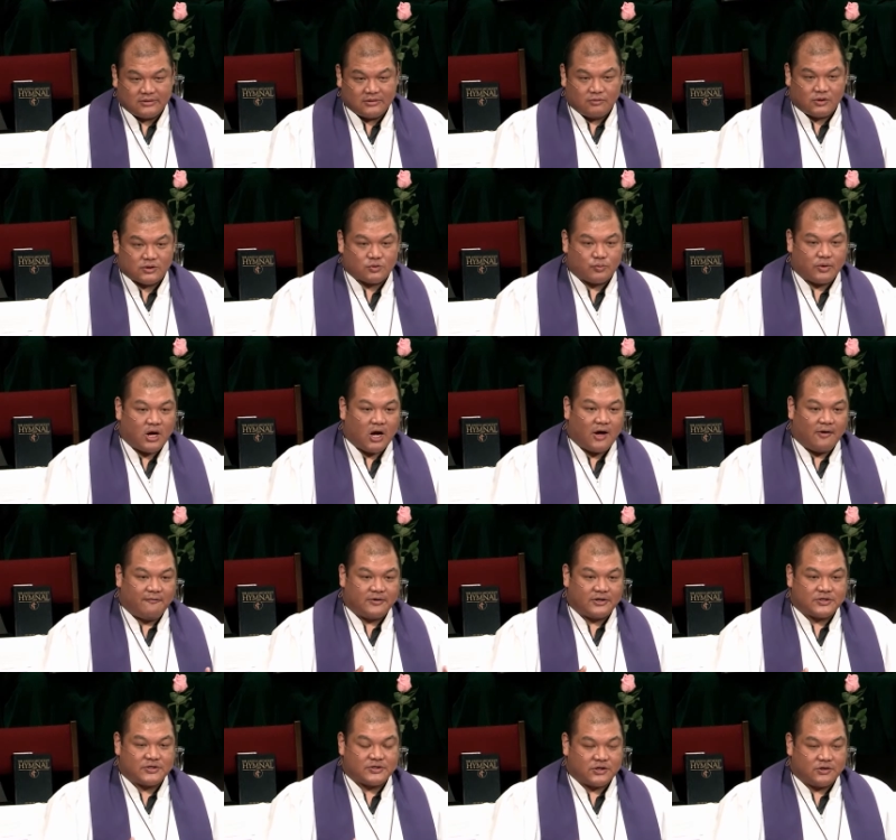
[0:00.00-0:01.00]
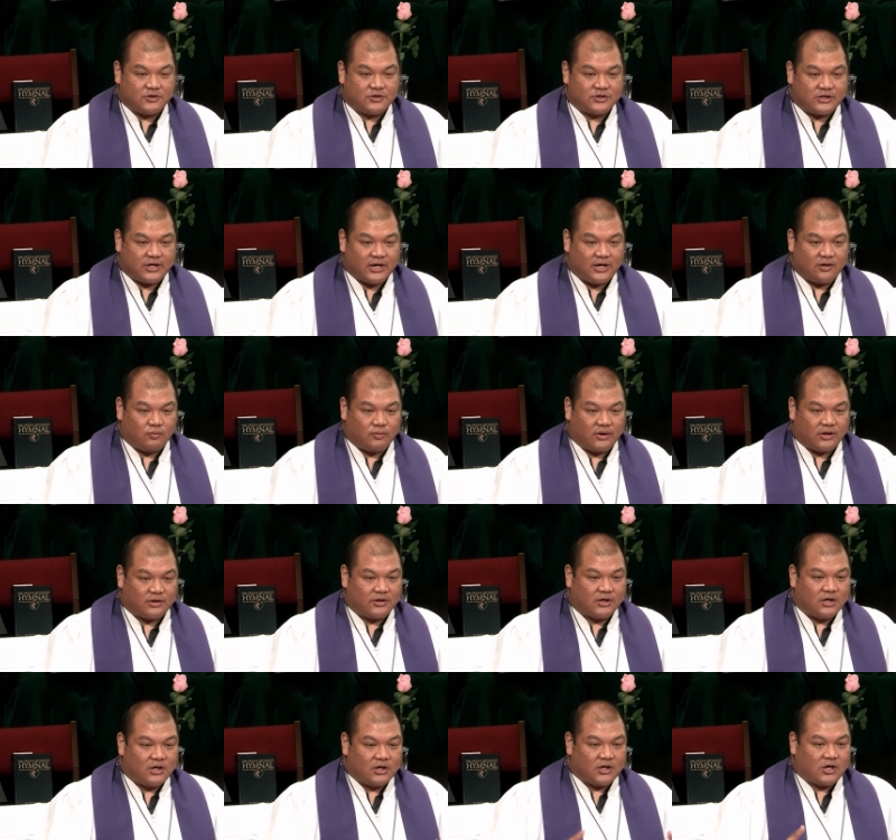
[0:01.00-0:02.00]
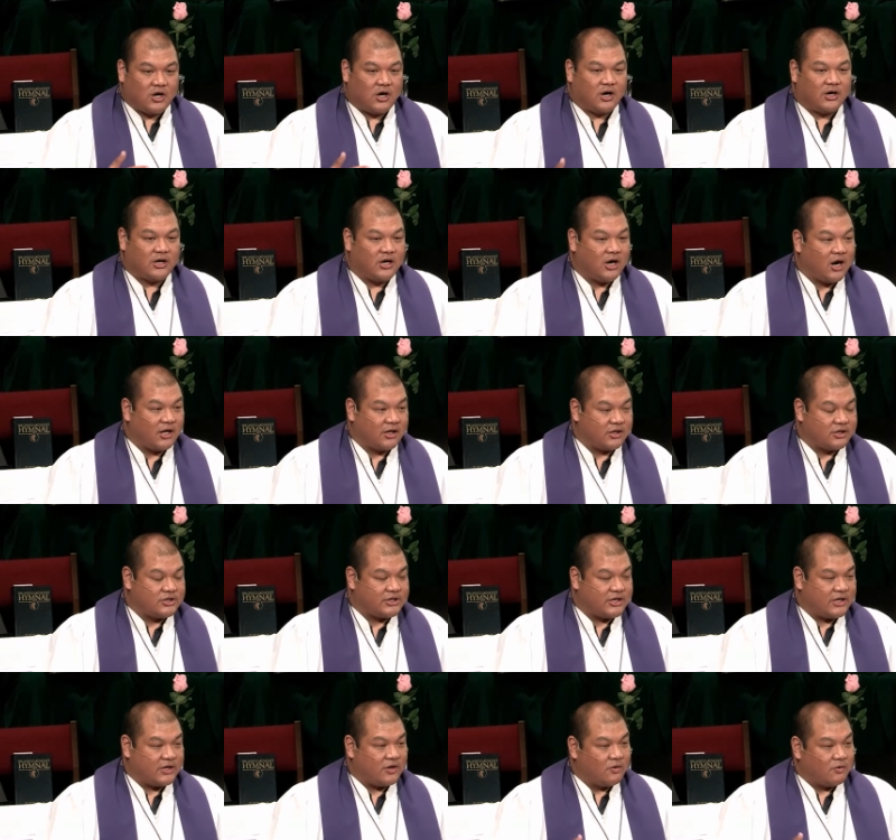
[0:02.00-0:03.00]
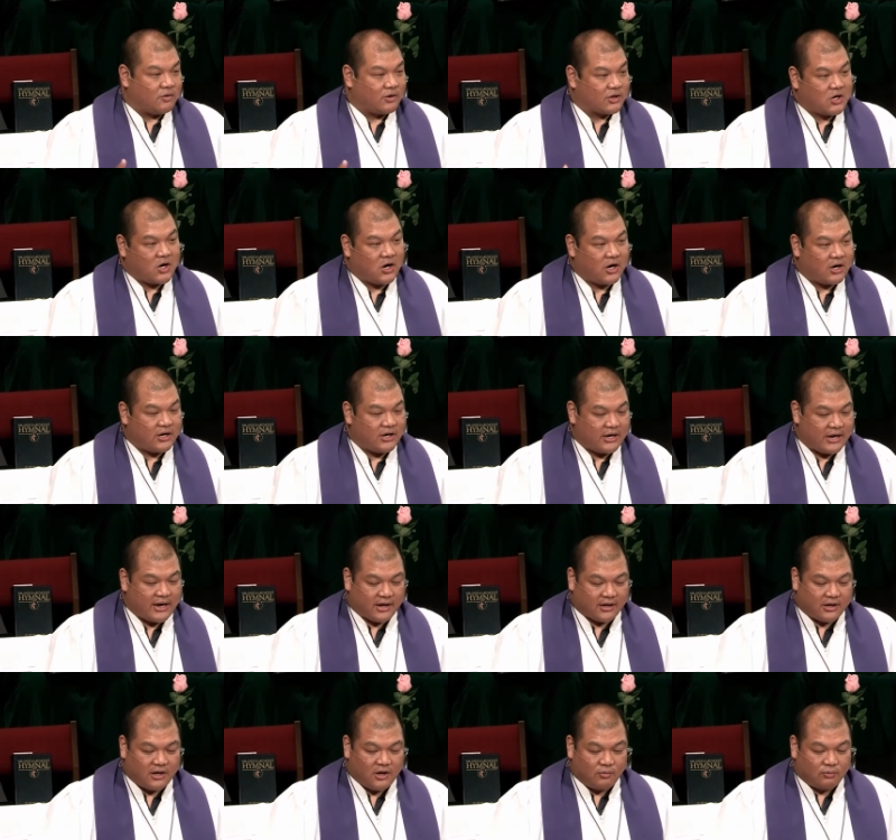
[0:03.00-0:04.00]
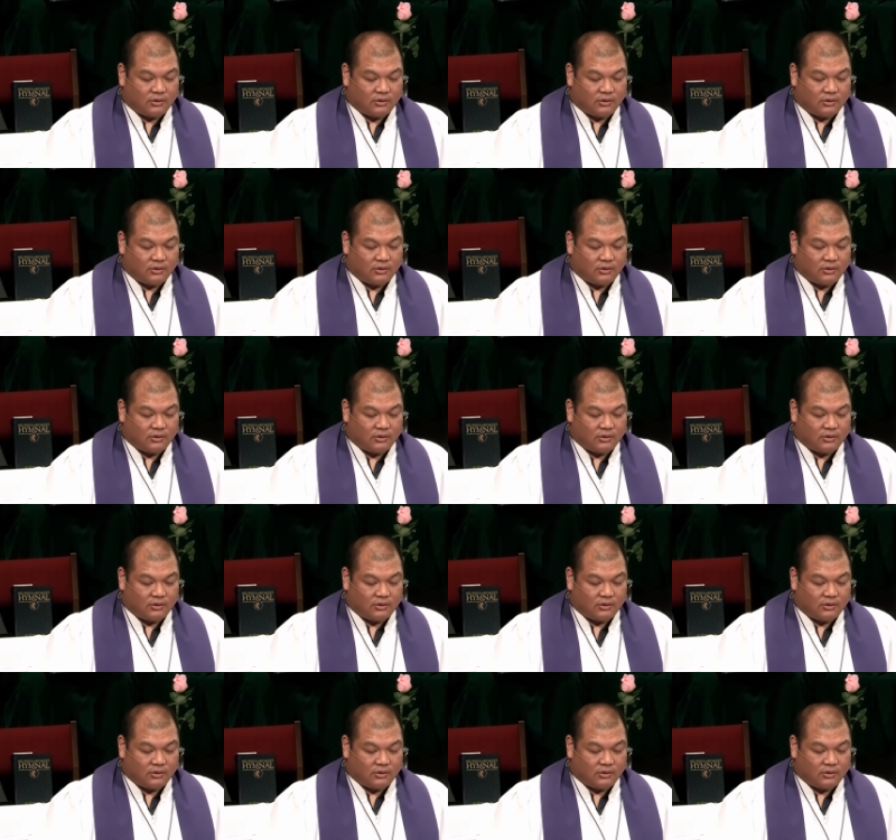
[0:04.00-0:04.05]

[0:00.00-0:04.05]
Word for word: which we often associate with cardiology or cardiac,